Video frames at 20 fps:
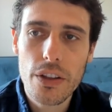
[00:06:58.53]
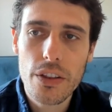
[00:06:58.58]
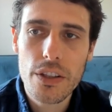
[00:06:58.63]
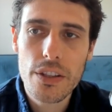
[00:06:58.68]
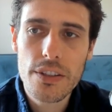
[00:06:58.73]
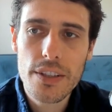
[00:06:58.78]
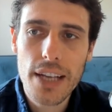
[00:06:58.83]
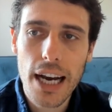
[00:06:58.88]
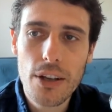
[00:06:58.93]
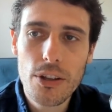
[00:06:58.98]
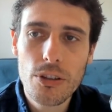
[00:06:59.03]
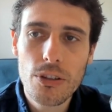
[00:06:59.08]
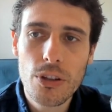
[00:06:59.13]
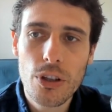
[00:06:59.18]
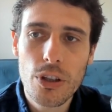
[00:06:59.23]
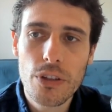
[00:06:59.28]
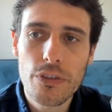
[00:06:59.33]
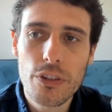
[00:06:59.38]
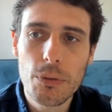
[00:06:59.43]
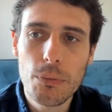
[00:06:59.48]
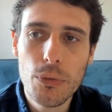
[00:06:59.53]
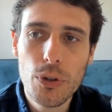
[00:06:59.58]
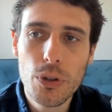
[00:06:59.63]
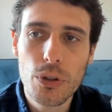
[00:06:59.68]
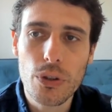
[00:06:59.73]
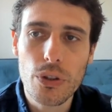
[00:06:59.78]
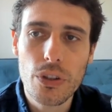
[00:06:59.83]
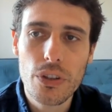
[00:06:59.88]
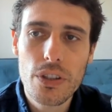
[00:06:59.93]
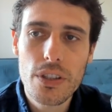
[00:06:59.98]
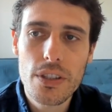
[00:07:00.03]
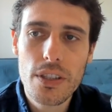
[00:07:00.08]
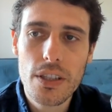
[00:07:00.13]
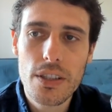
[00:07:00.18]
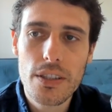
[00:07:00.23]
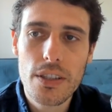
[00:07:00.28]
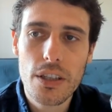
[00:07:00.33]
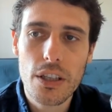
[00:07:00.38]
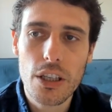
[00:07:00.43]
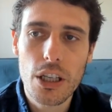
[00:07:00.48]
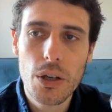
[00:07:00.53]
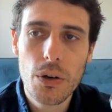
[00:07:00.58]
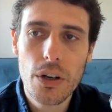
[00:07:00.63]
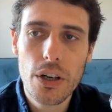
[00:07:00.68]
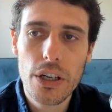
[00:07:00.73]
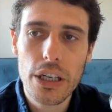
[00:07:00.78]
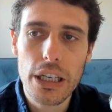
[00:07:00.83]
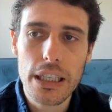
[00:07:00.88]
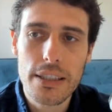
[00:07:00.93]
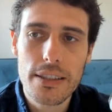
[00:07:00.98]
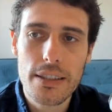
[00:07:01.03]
the south node of the moon sits in Aquarius